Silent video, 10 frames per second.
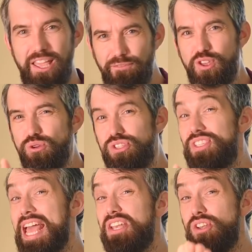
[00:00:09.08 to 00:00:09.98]
If you
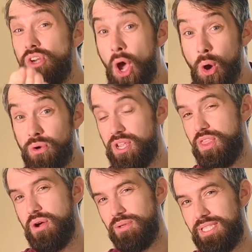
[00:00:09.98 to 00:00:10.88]
said no to
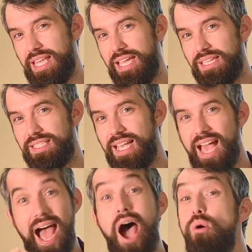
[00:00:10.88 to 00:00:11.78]
those things,
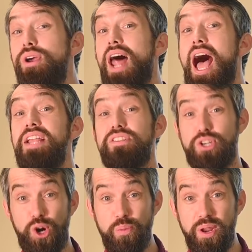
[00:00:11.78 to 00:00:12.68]
how could I
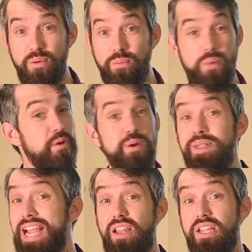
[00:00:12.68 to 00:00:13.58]
determine whether you were
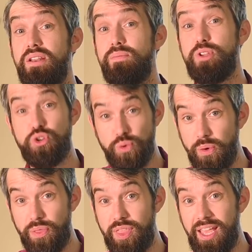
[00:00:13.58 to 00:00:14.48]
telling the
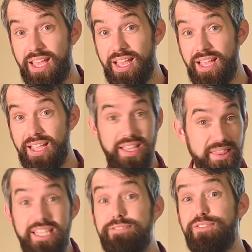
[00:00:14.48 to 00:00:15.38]
truth?
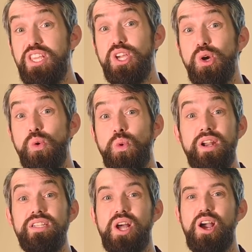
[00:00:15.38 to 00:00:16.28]
In this video, we're
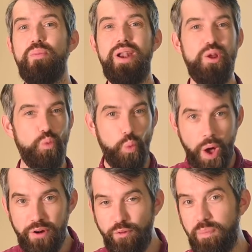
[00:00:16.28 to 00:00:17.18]
going to talk about a
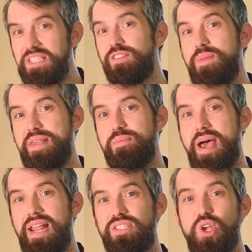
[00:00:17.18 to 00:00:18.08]
wonderful piece of
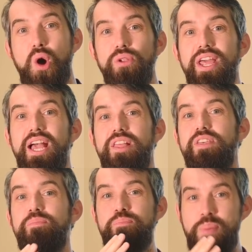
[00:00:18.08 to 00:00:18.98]
mathematics called
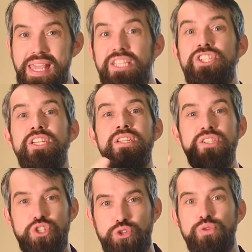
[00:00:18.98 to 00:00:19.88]
the
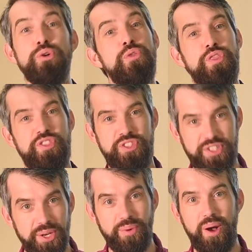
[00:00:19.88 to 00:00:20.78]
Bayesian Truth
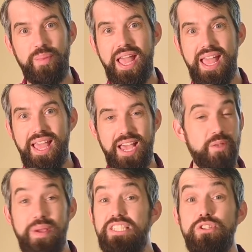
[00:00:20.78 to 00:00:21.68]
Serum. And
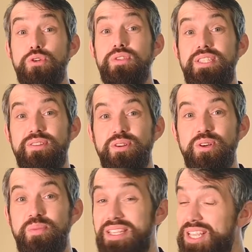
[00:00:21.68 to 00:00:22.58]
the Bayesian Truth
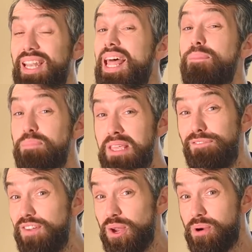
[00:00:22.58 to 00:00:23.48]
Serum is going to let me
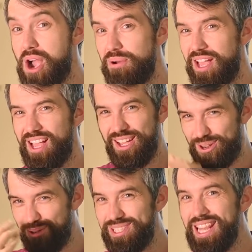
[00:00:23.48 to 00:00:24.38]
figure out
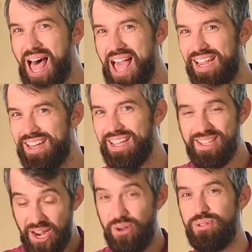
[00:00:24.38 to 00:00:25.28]
who's lying
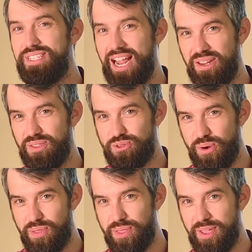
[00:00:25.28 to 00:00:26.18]
and who's telling the truth.